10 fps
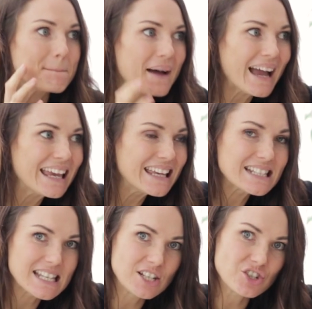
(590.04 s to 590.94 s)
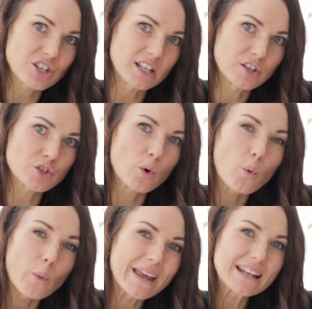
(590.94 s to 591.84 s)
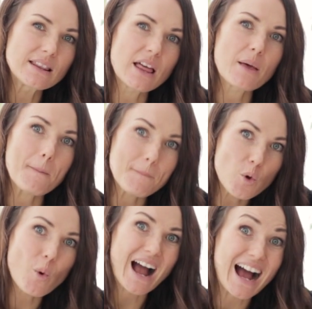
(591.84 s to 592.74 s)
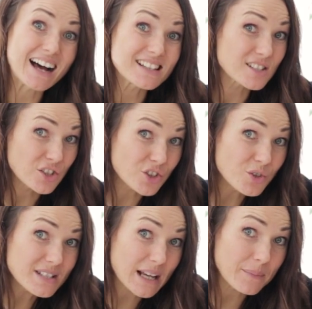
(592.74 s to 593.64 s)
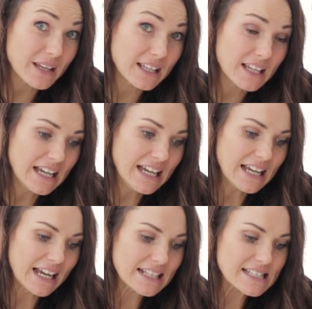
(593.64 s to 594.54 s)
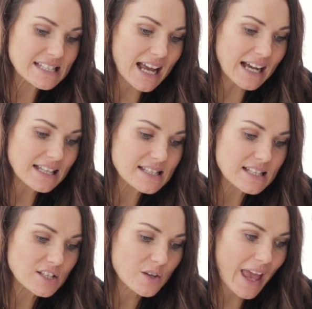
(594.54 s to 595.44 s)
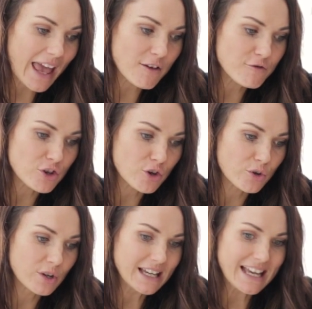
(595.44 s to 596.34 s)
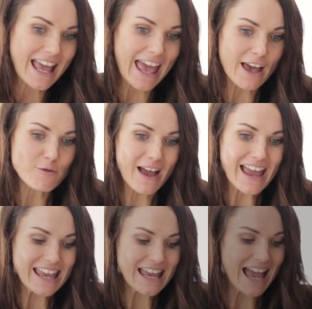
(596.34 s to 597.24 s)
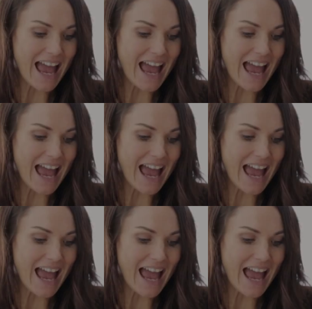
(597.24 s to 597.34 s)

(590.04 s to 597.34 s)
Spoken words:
paying attention to when you are asked to do something. It starts to have you have a